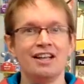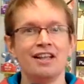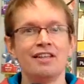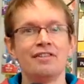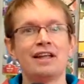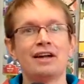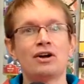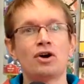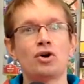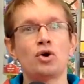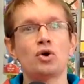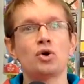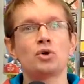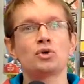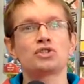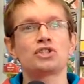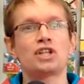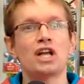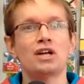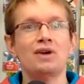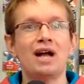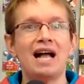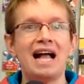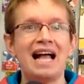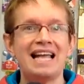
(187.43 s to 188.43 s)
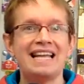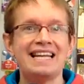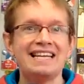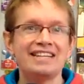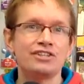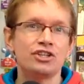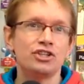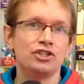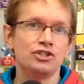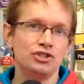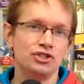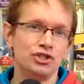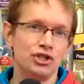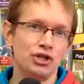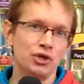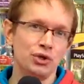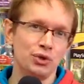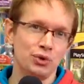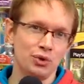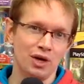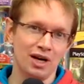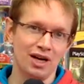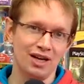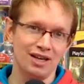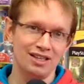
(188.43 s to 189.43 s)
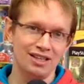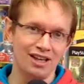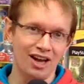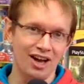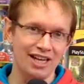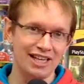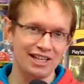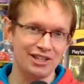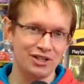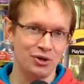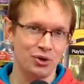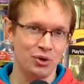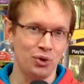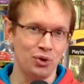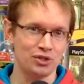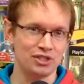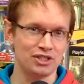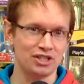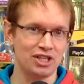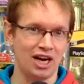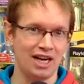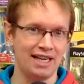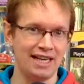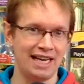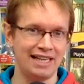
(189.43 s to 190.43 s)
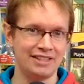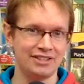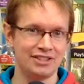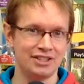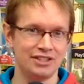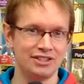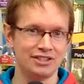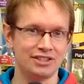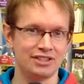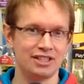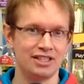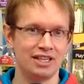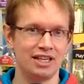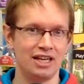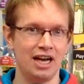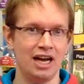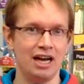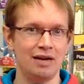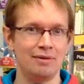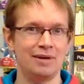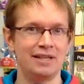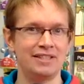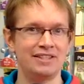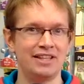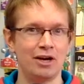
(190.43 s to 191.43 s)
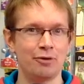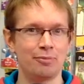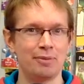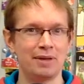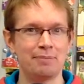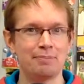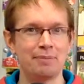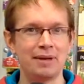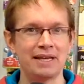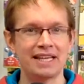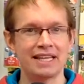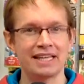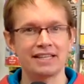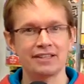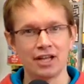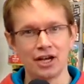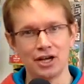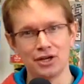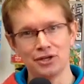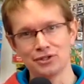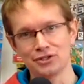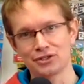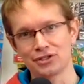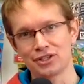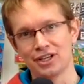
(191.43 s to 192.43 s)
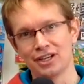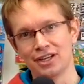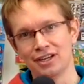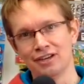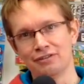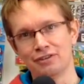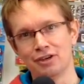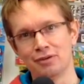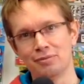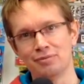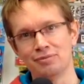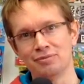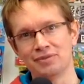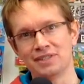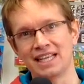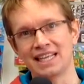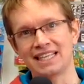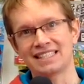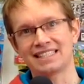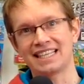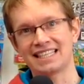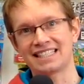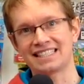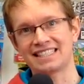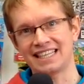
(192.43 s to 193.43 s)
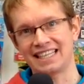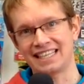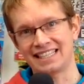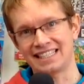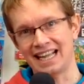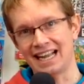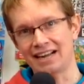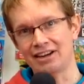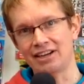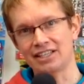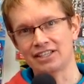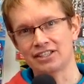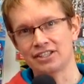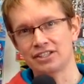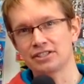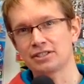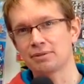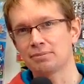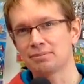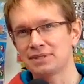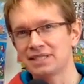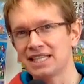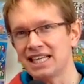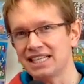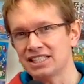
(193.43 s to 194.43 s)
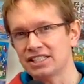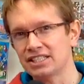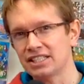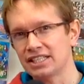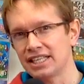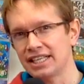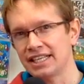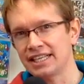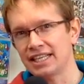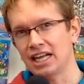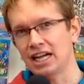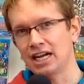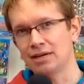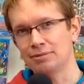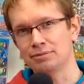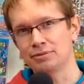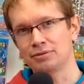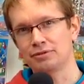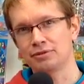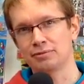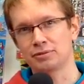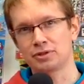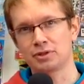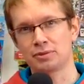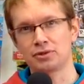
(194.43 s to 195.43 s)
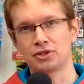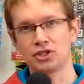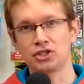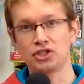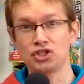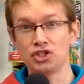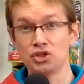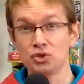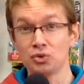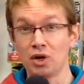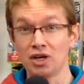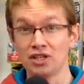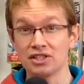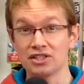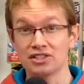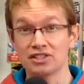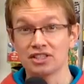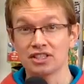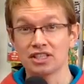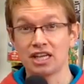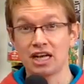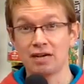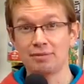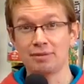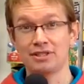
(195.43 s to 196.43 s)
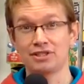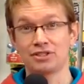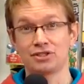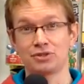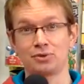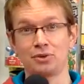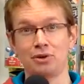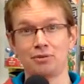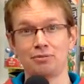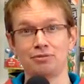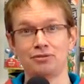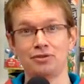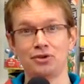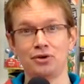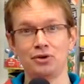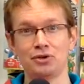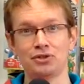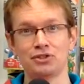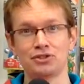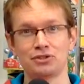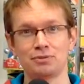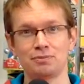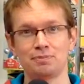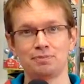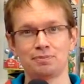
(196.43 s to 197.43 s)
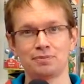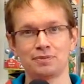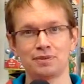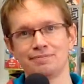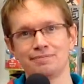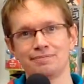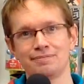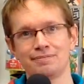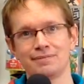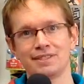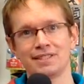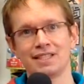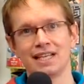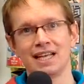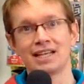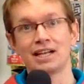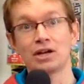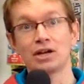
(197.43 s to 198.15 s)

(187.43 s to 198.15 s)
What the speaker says: there are also 8 new Light Core Skylanders, and they'll be picking those from the existing characters and potentially from some of the new ones that come in Swap Force. And